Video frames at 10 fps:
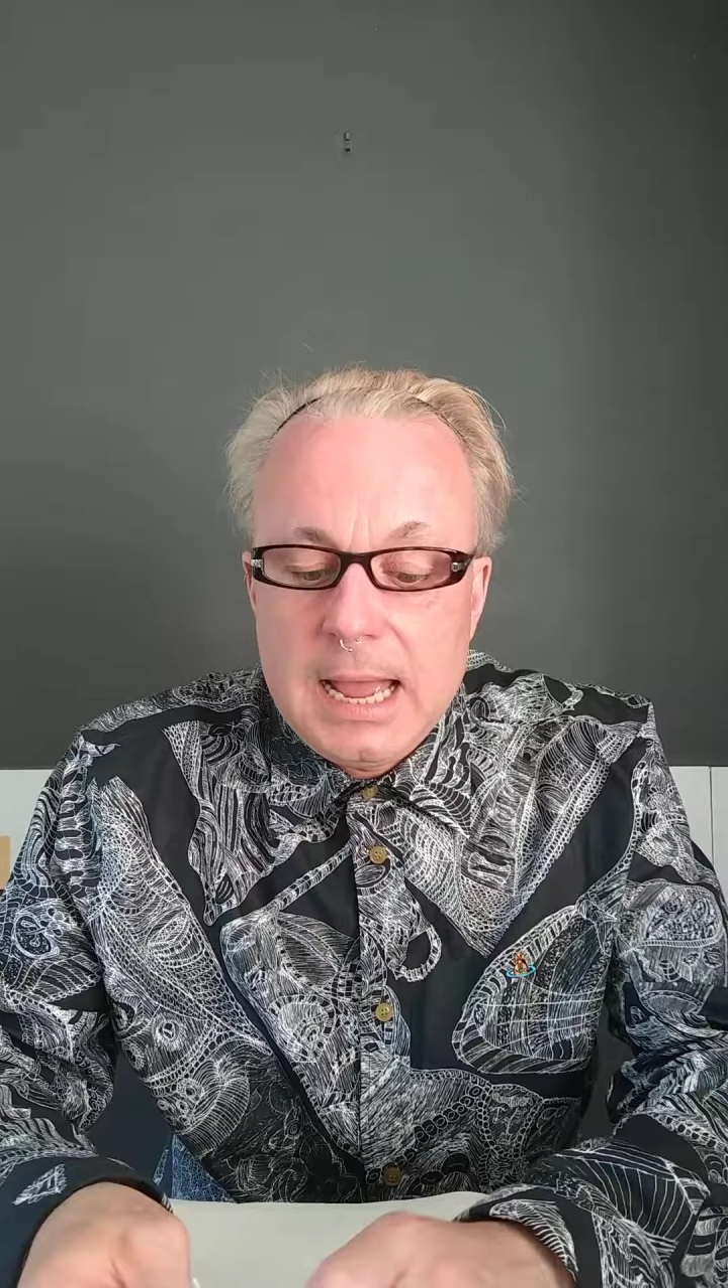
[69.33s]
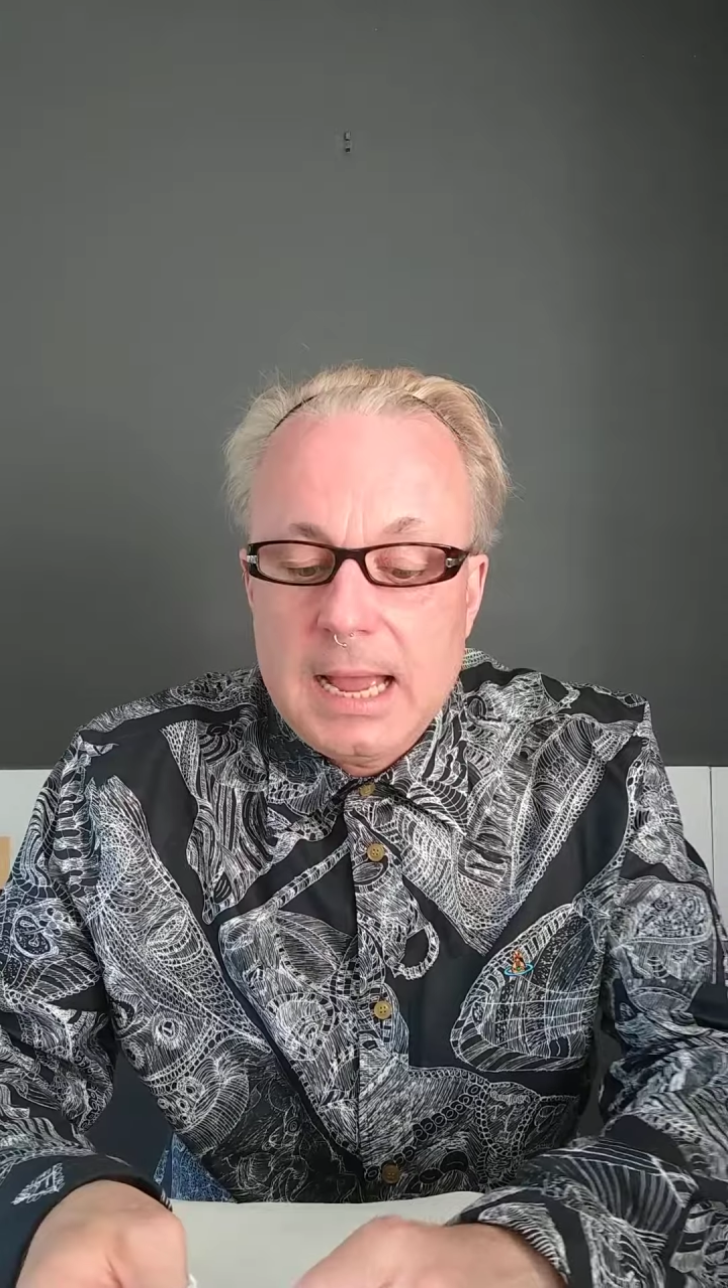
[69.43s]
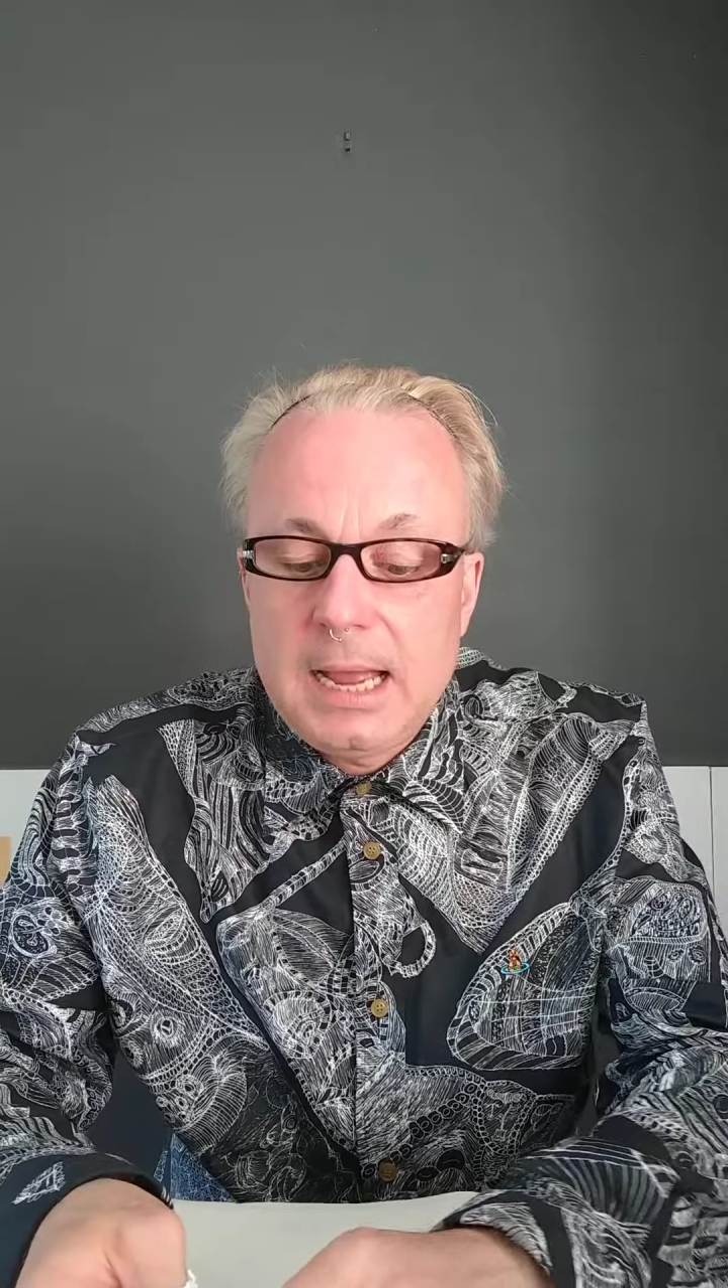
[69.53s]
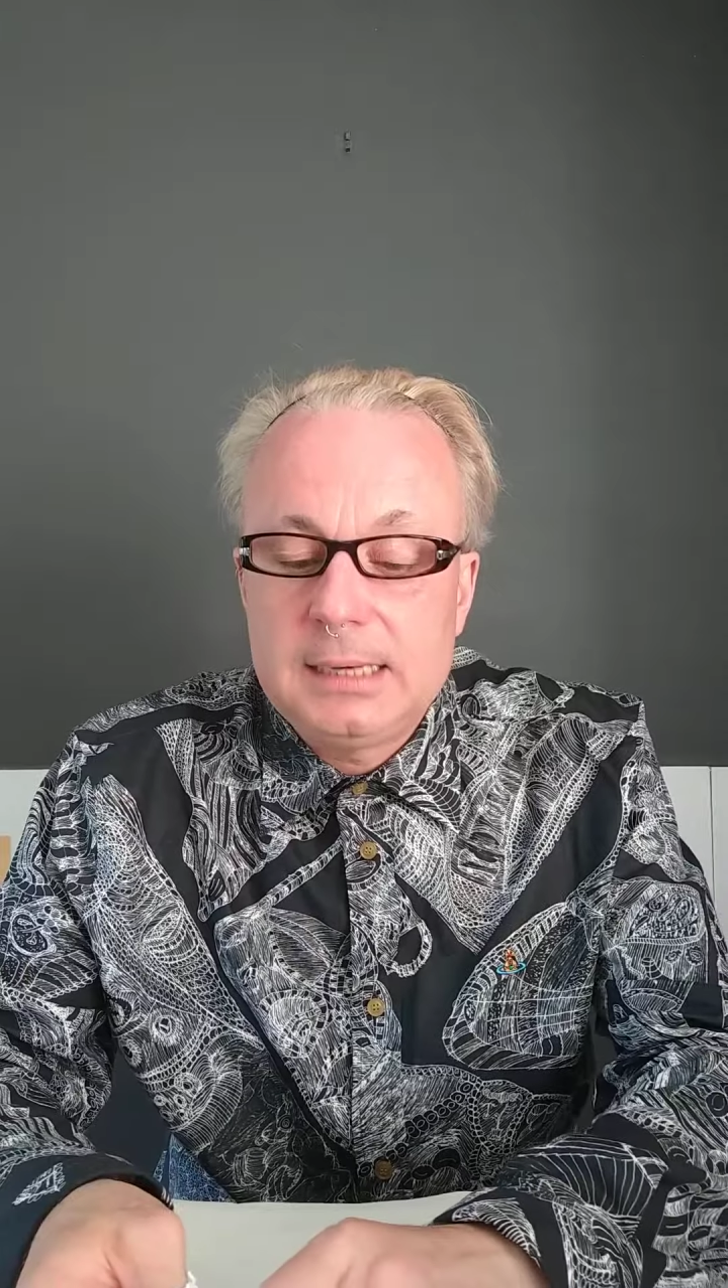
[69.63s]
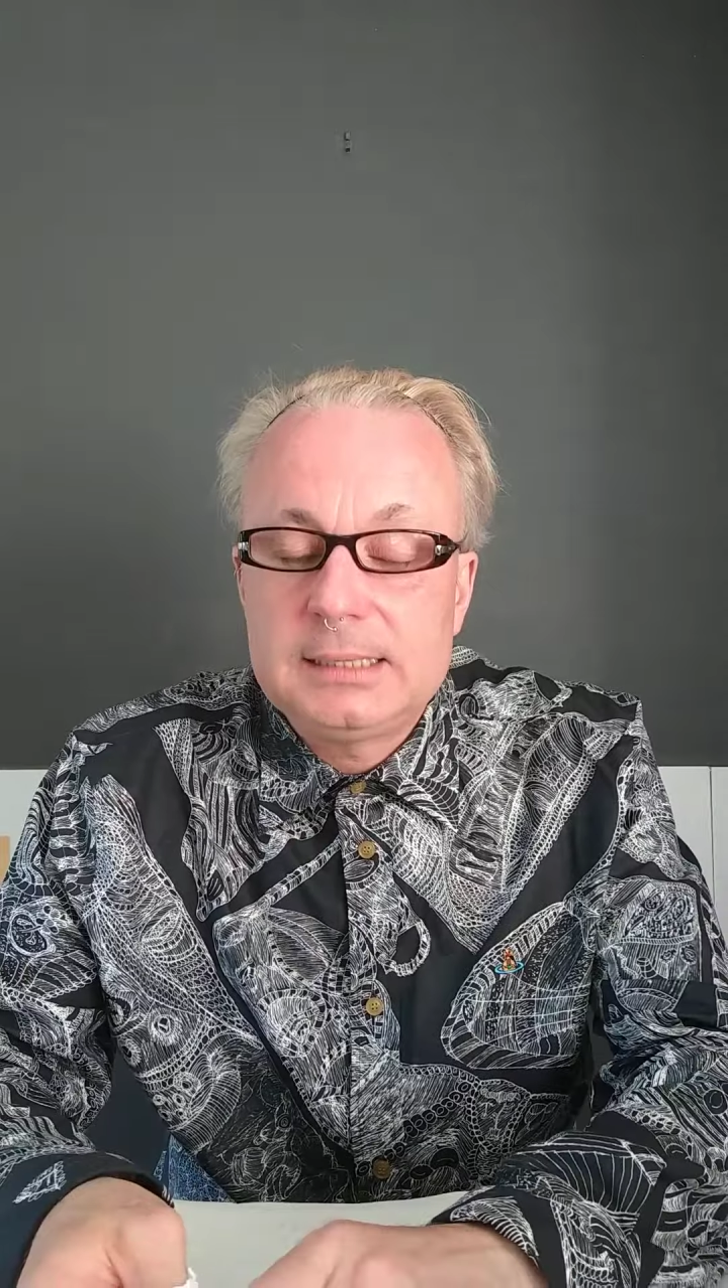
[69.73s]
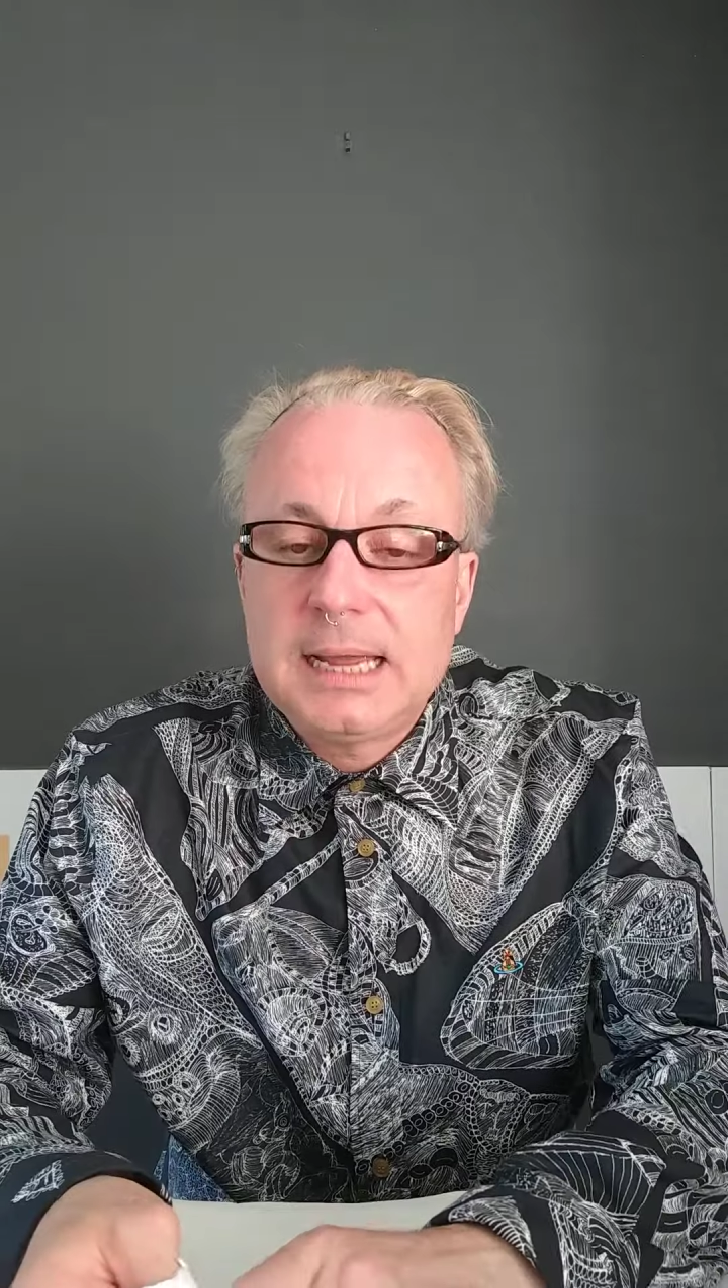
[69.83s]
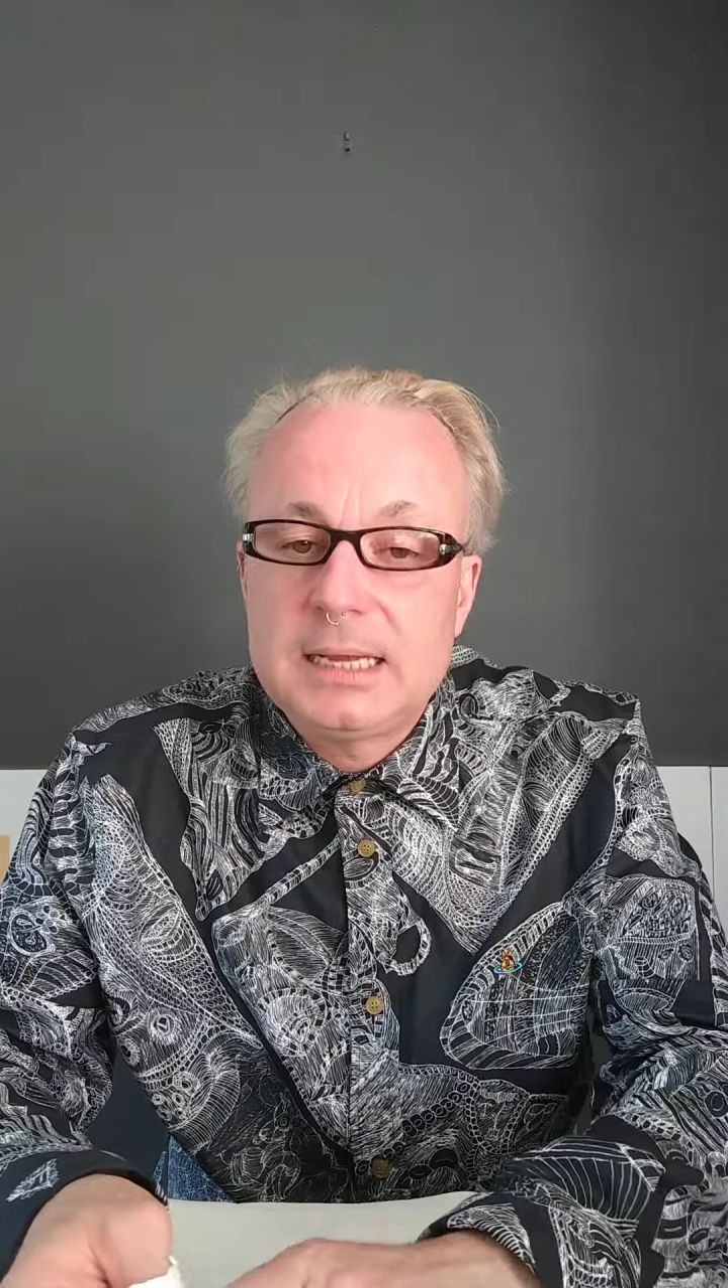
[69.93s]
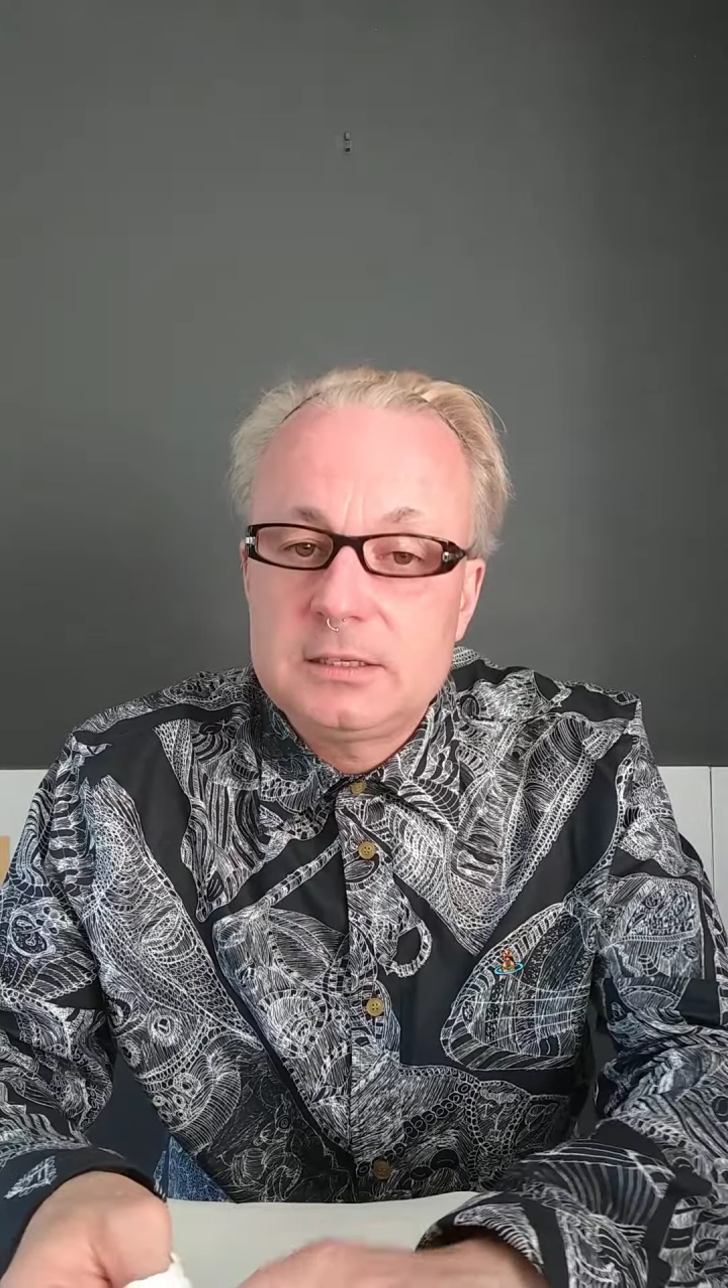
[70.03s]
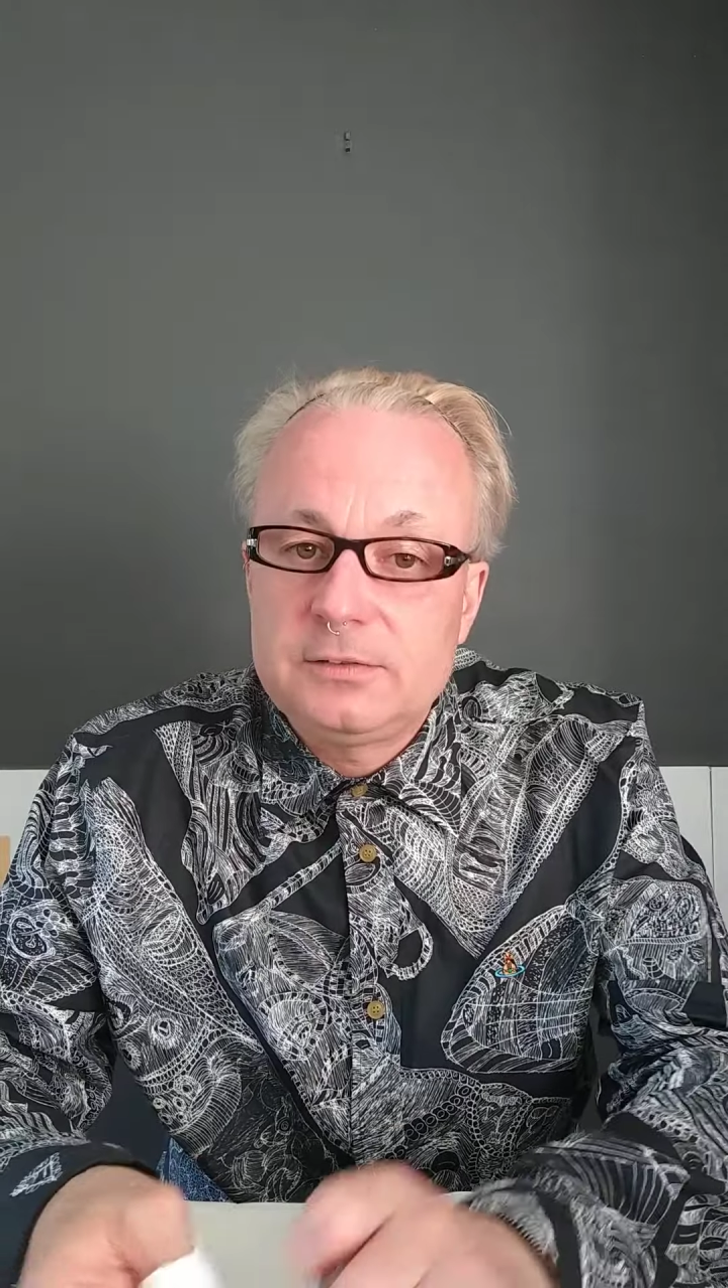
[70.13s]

and has